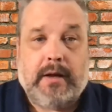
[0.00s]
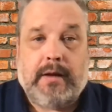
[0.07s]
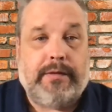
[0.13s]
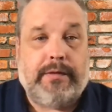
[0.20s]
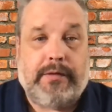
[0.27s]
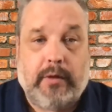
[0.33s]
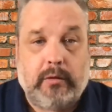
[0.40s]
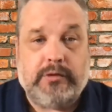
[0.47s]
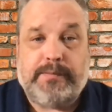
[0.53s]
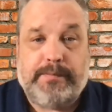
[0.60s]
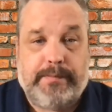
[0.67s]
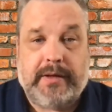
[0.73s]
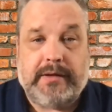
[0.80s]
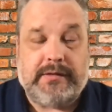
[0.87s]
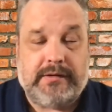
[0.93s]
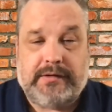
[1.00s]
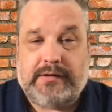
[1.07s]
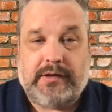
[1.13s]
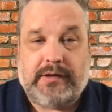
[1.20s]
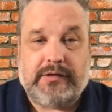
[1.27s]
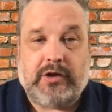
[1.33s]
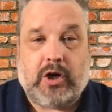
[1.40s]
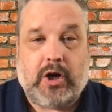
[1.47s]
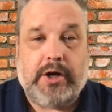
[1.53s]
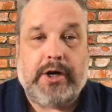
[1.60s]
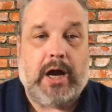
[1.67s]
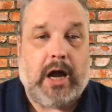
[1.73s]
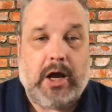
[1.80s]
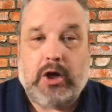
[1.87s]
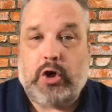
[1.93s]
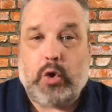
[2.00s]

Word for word: those businesses are not